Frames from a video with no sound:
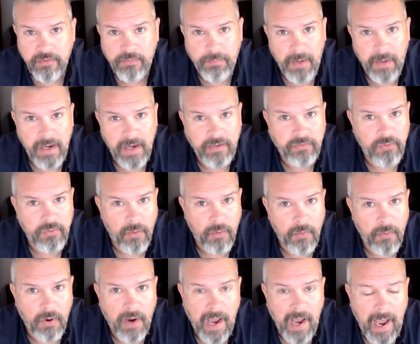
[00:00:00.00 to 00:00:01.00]
Spike's
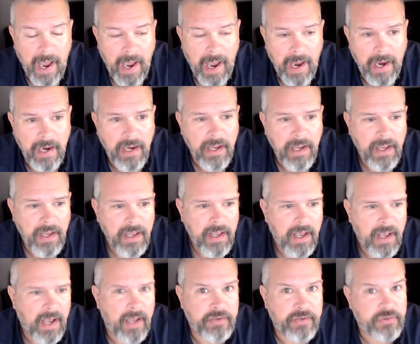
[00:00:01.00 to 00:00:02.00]
normal guy.
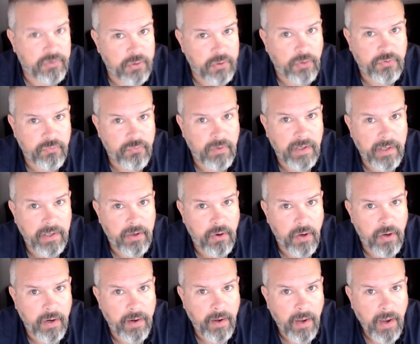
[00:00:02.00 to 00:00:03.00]
It just looks really
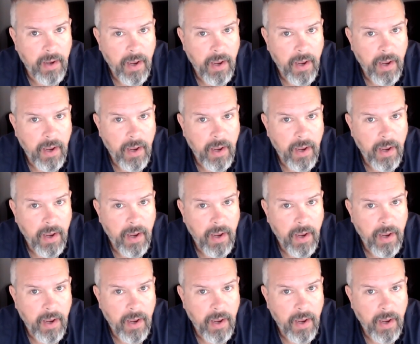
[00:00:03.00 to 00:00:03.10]
good.